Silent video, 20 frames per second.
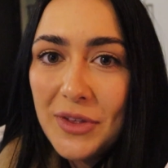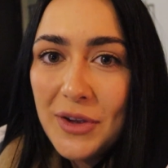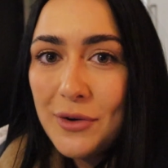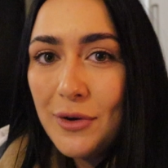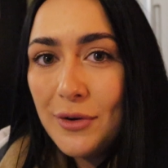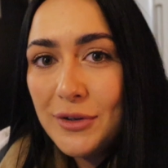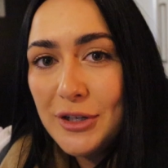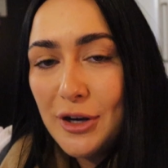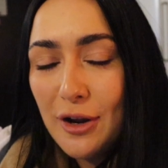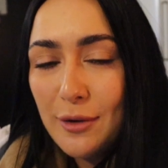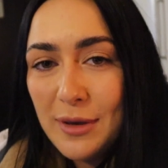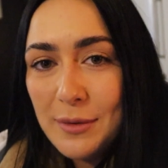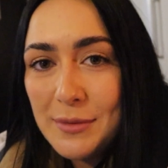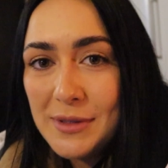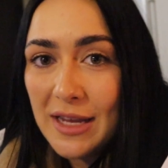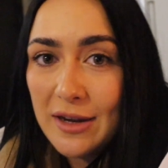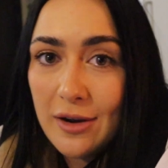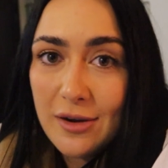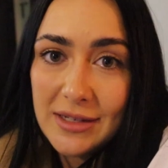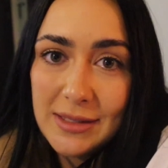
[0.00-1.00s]
got to know me and
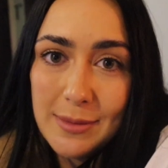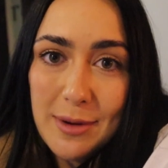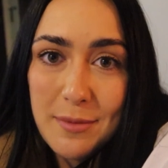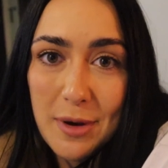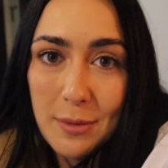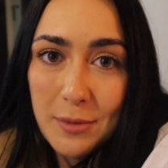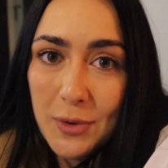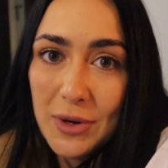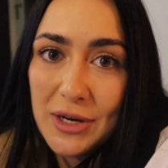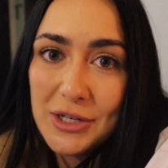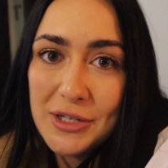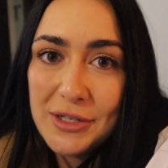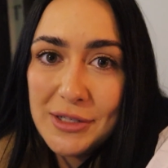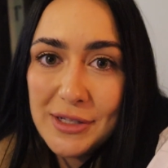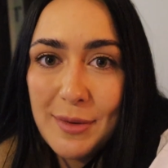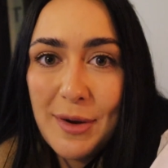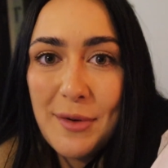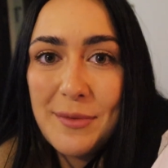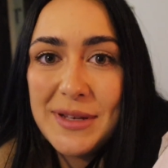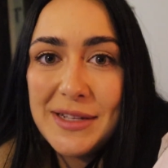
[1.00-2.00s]
was like asking my mum questions
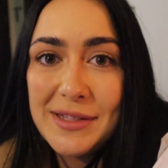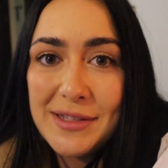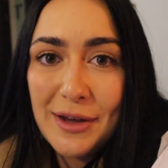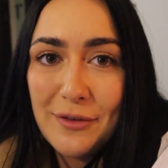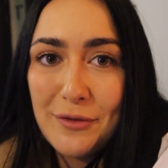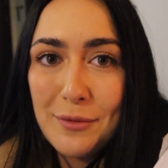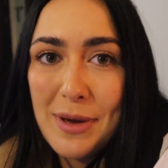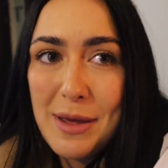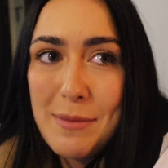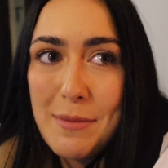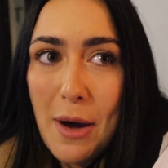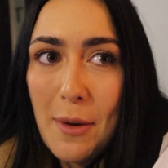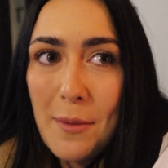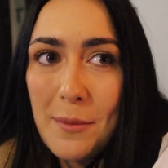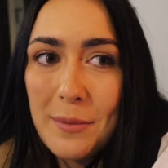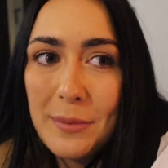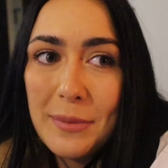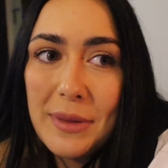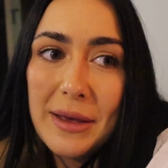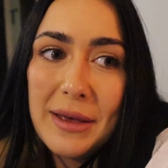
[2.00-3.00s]
about me and stuff. And my
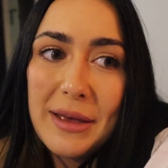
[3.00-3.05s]
mum